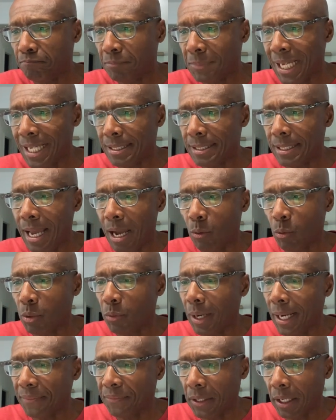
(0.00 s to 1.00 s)
That's that one
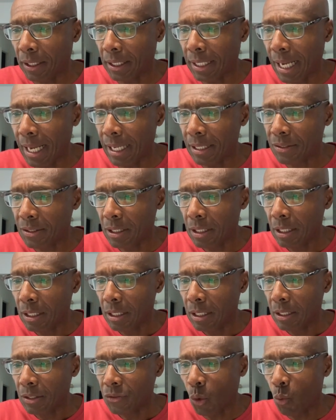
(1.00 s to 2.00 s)
right there, guys.
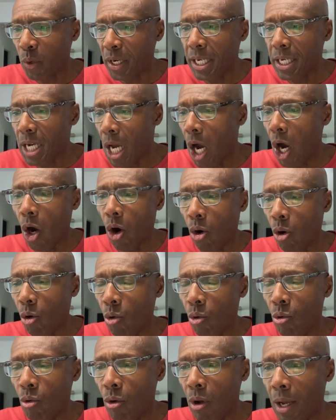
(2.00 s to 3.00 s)
So we
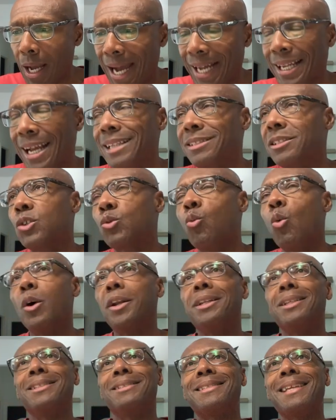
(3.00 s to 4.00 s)
know, I just
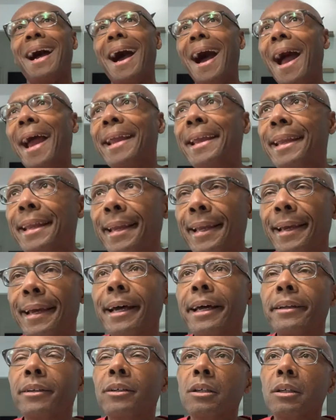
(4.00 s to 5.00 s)
wanted to tie
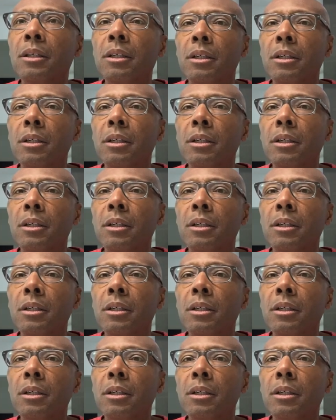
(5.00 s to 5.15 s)
in